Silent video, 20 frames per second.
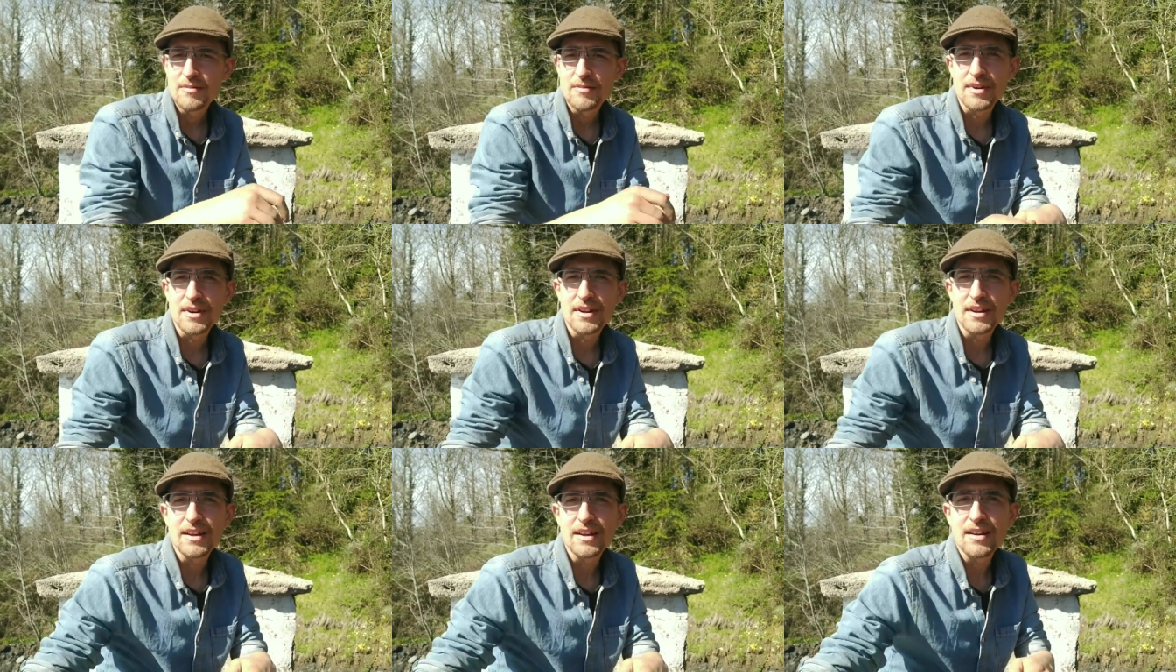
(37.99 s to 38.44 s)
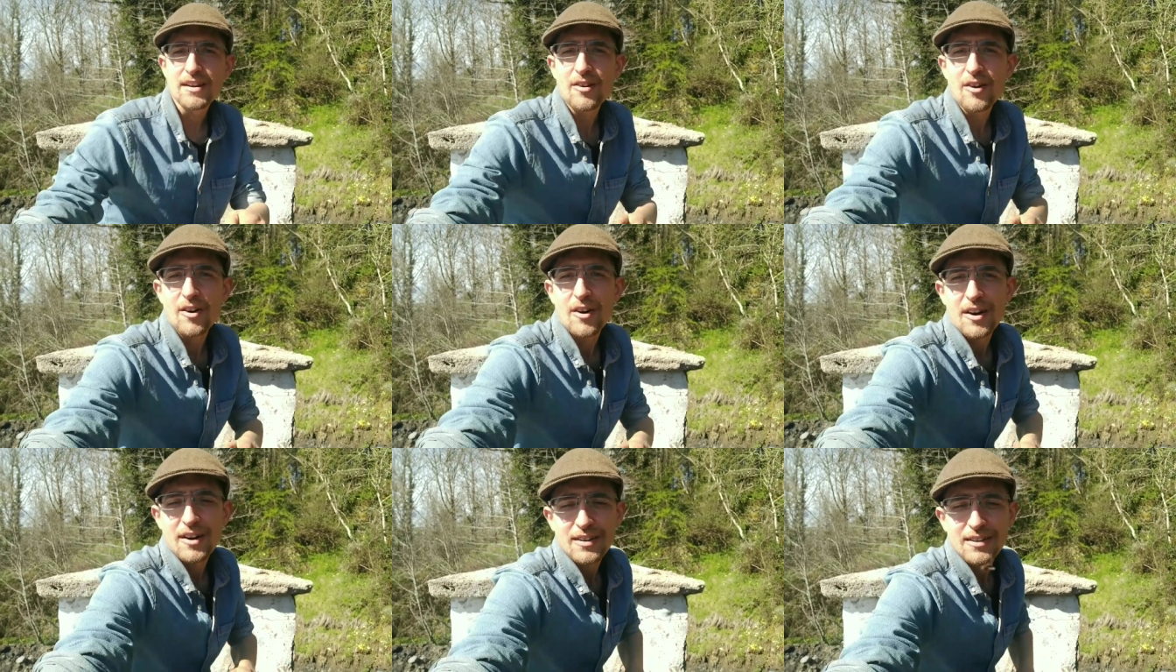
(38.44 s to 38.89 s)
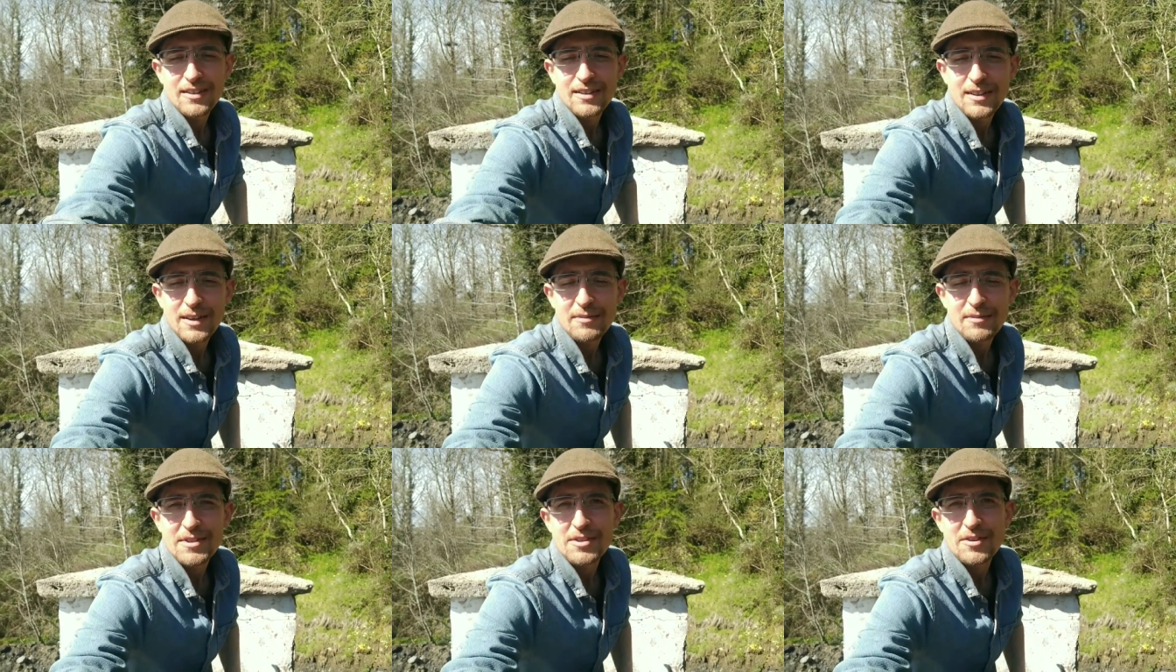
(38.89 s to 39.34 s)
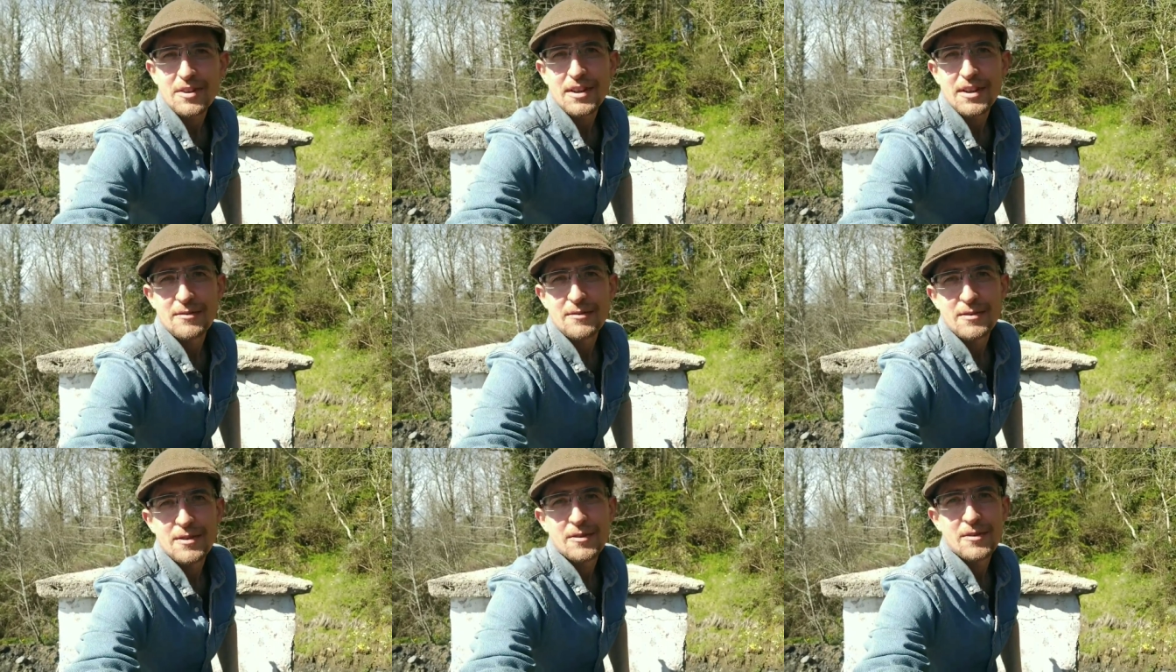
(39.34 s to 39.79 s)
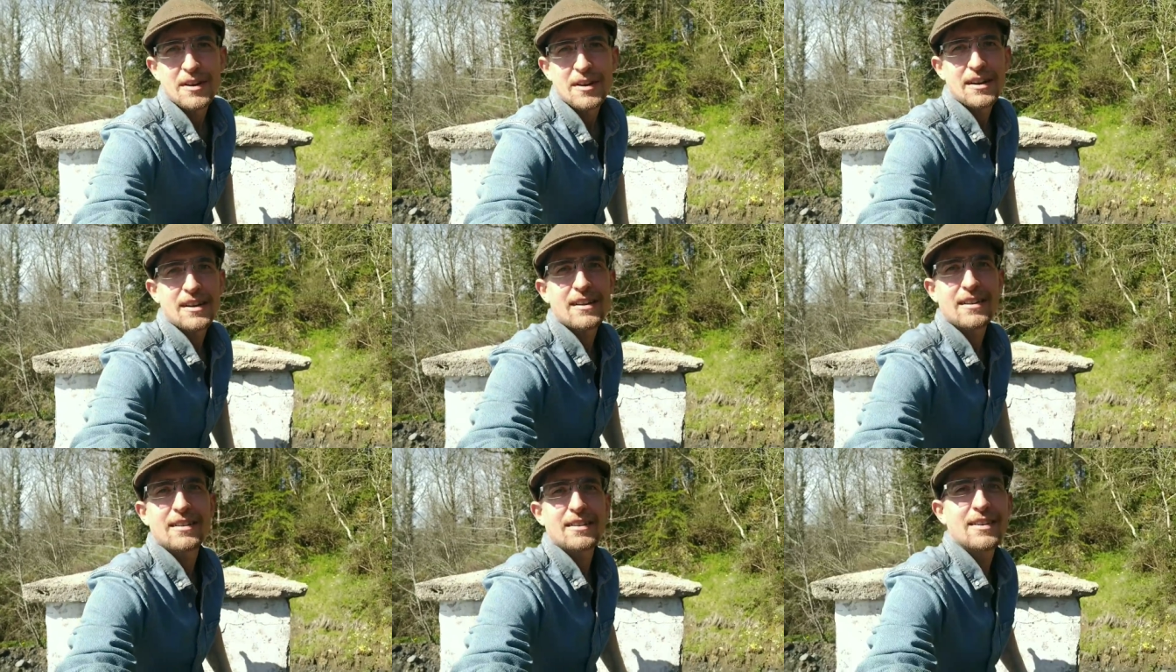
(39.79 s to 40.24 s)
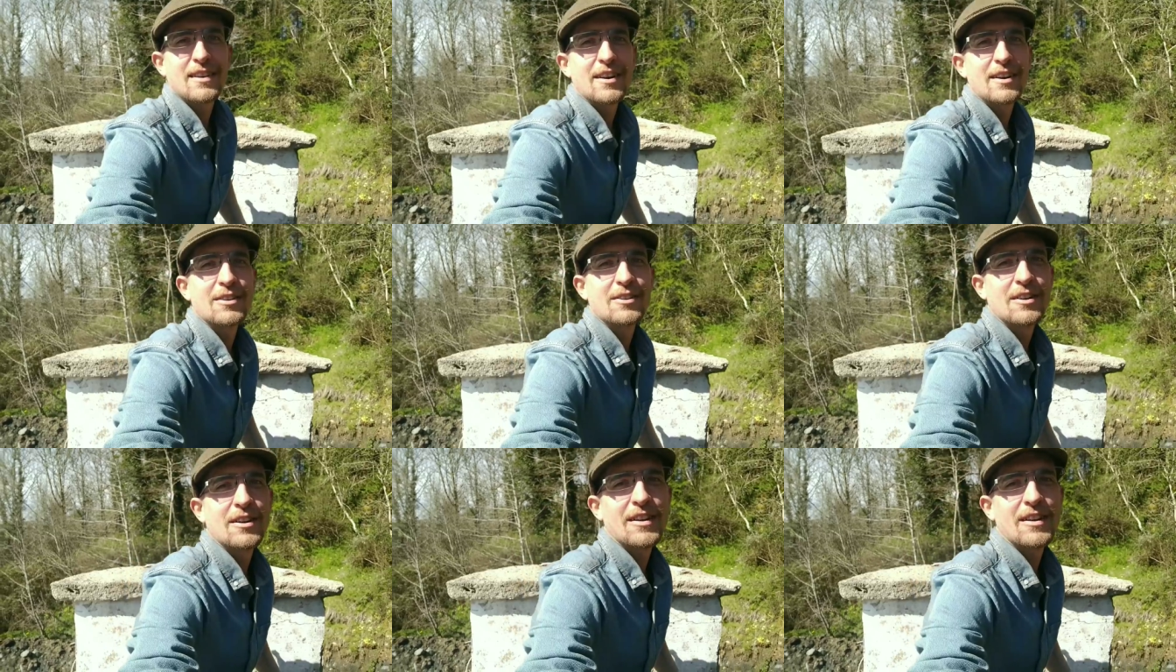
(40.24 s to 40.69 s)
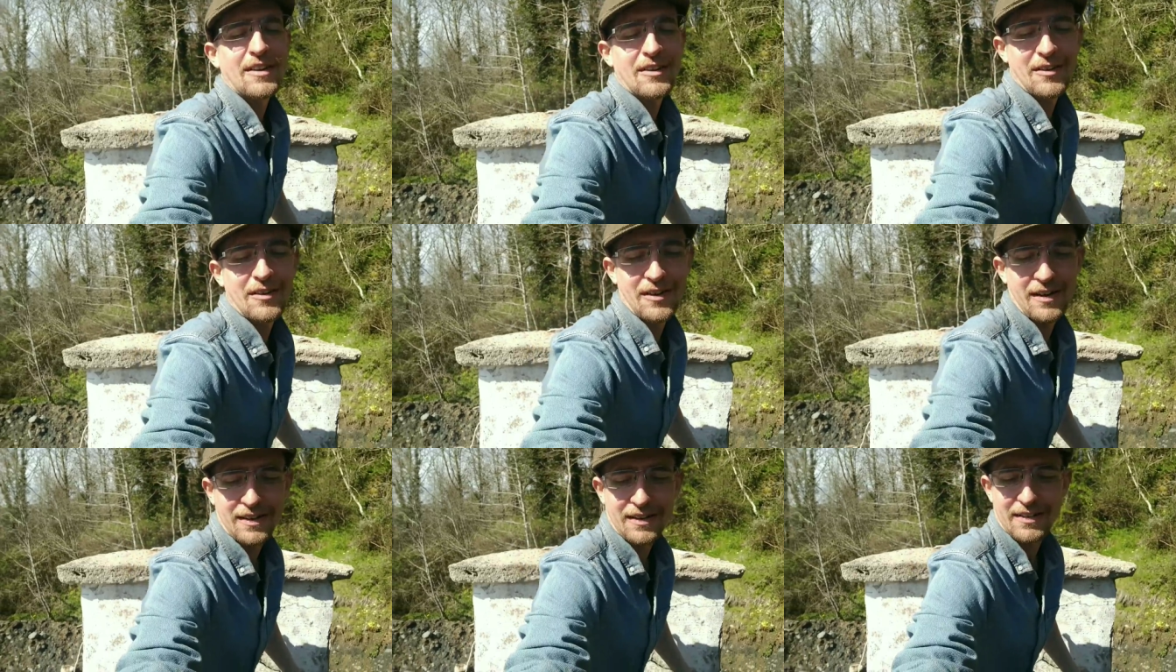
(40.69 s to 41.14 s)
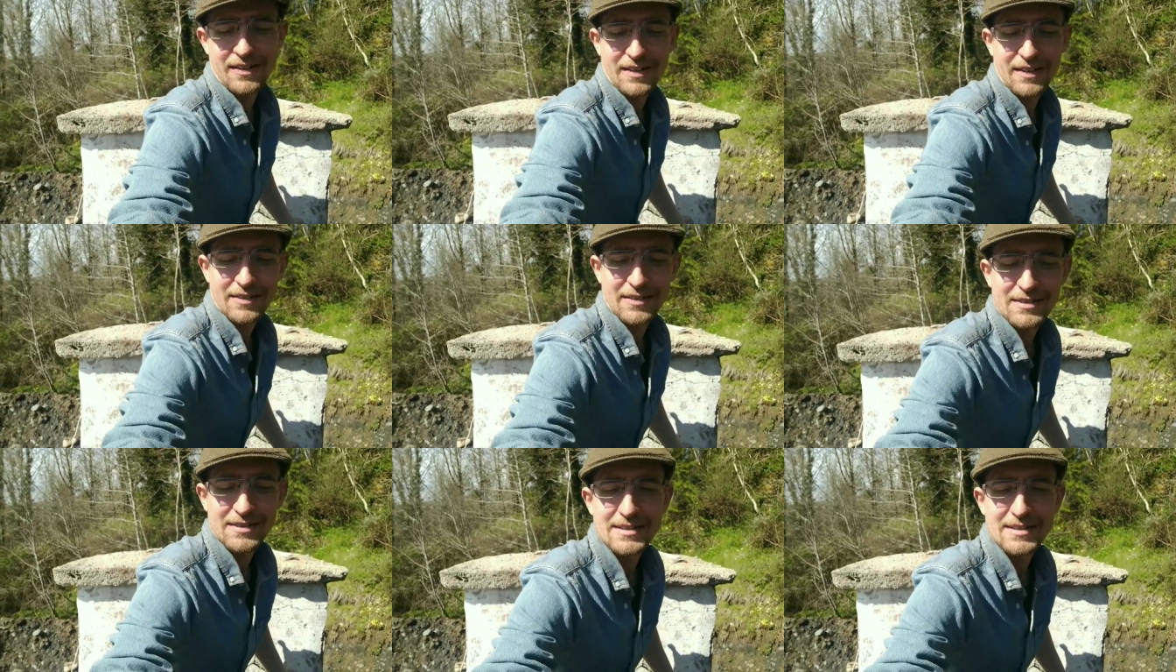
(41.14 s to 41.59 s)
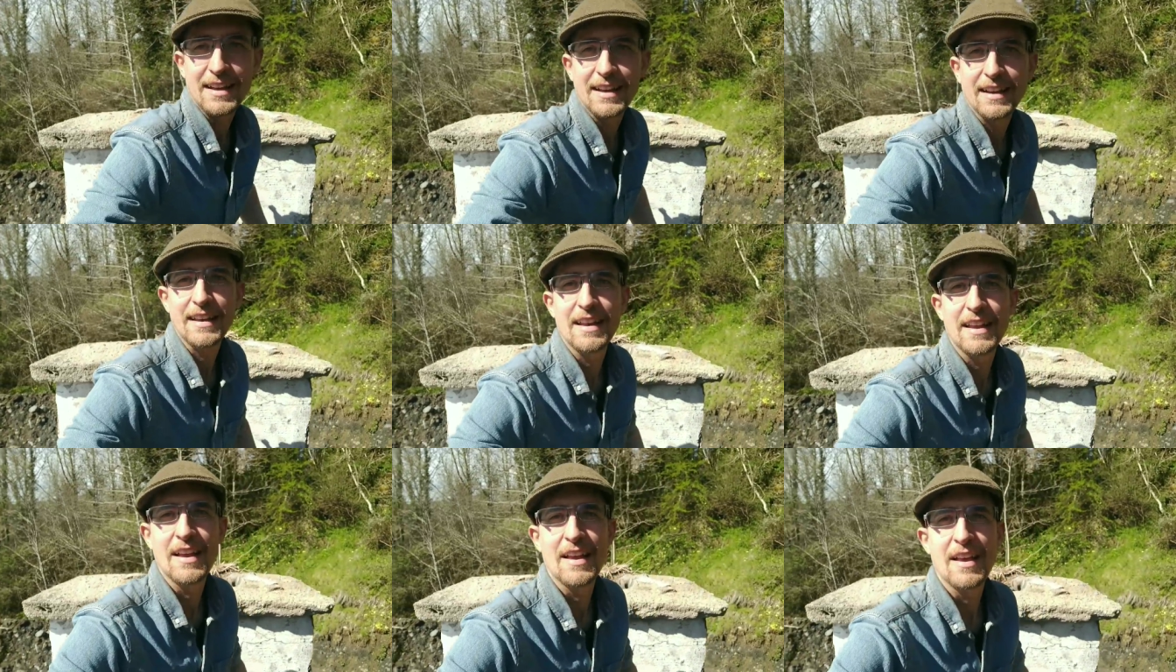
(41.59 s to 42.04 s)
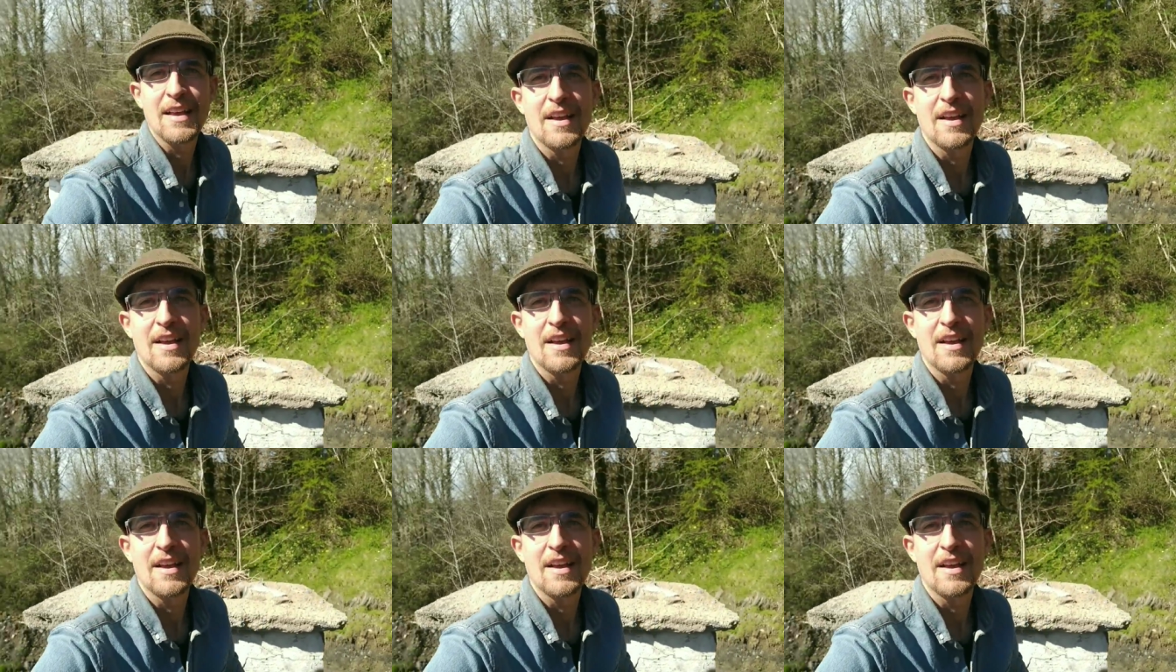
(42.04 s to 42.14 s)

but I hear oh, let me show you the view here I love oh, ah, one second